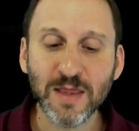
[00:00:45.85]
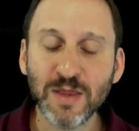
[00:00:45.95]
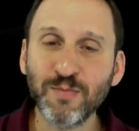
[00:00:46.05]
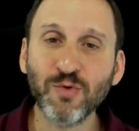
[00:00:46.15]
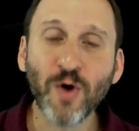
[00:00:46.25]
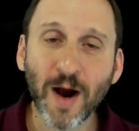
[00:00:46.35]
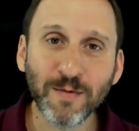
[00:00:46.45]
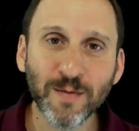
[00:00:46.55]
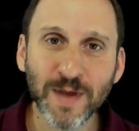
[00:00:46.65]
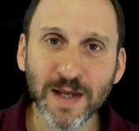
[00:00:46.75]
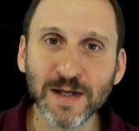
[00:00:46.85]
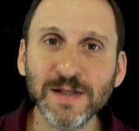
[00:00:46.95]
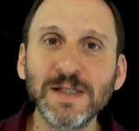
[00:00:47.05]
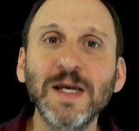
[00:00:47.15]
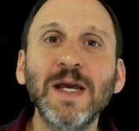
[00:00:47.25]
The problem
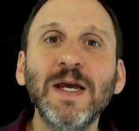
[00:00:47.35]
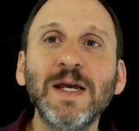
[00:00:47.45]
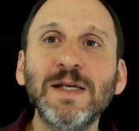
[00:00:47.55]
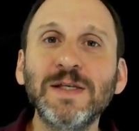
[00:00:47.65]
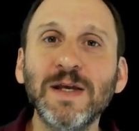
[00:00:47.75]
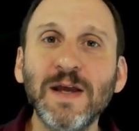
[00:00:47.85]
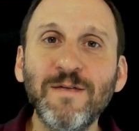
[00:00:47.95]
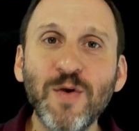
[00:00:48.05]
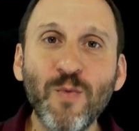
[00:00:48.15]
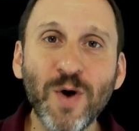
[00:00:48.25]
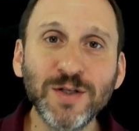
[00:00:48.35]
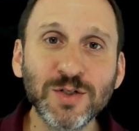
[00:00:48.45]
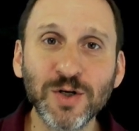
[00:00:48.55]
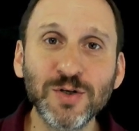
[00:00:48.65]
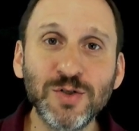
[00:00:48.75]
is is if you want to
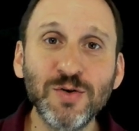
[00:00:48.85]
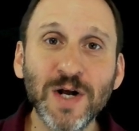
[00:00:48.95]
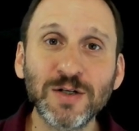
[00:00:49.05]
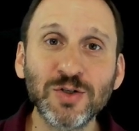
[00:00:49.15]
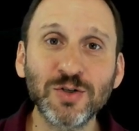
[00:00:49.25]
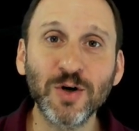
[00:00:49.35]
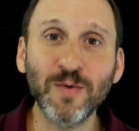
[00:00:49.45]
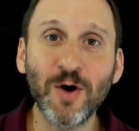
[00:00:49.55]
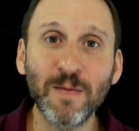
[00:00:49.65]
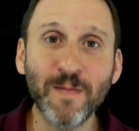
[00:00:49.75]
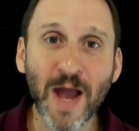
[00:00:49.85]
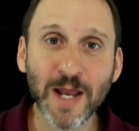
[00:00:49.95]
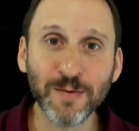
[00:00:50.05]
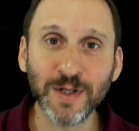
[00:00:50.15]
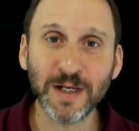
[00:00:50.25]
turn Do Not Disturb on
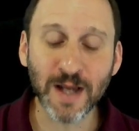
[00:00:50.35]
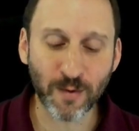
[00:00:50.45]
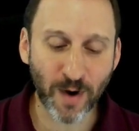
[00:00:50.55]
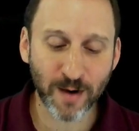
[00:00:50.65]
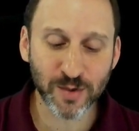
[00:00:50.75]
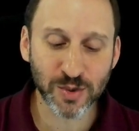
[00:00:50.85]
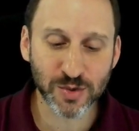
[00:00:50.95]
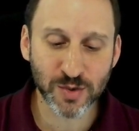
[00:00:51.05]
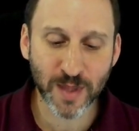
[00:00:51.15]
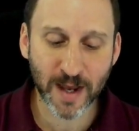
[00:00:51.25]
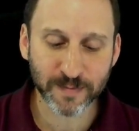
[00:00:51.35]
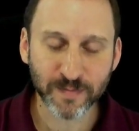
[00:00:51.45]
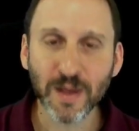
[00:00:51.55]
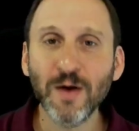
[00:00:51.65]
manually. Now why would you do that?